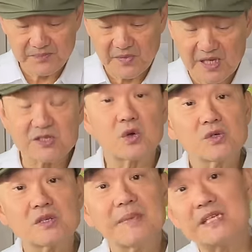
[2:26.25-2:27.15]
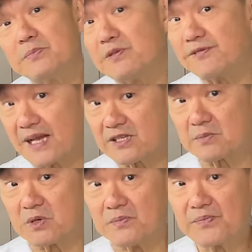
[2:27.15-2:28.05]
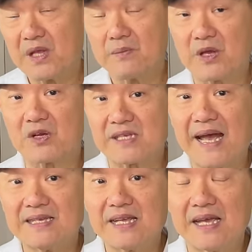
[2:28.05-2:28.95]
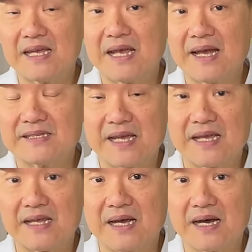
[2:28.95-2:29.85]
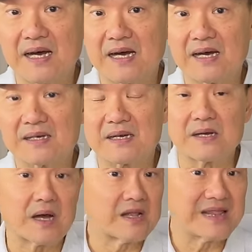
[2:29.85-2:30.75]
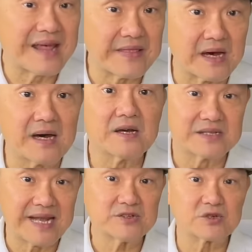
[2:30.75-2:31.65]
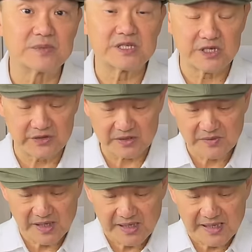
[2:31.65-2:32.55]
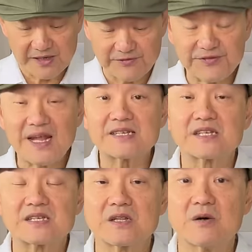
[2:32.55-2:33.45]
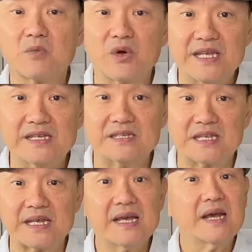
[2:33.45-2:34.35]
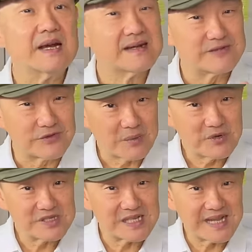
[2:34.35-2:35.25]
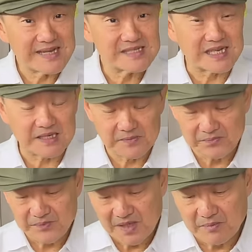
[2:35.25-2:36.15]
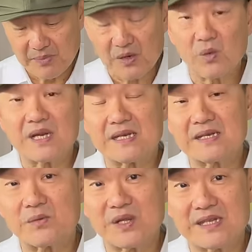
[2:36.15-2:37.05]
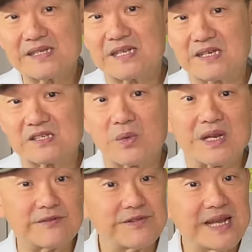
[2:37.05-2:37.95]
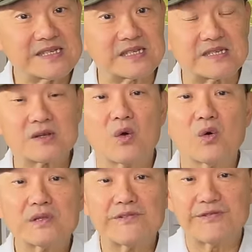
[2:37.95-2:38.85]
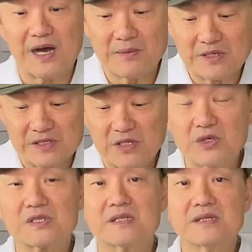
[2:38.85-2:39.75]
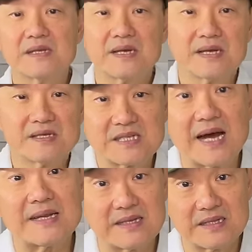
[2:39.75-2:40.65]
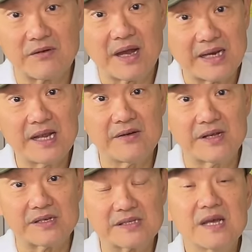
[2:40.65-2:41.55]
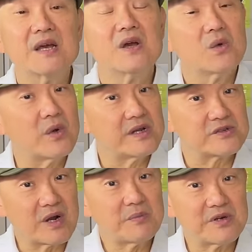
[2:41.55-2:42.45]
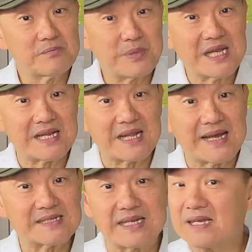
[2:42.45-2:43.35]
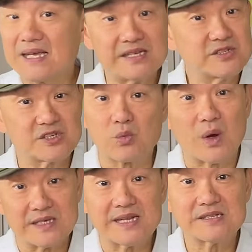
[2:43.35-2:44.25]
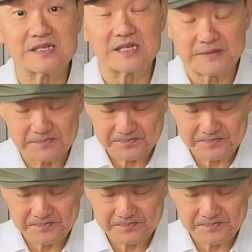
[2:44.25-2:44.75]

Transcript: It's also meant to be flexible, because as a leather natural material, it flexes a lot more easily. Rubber is elastic, but what this does is when it flexes, all the fibers loosen and tighten in the right areas, whereas rubber, being an elastic, is just one density.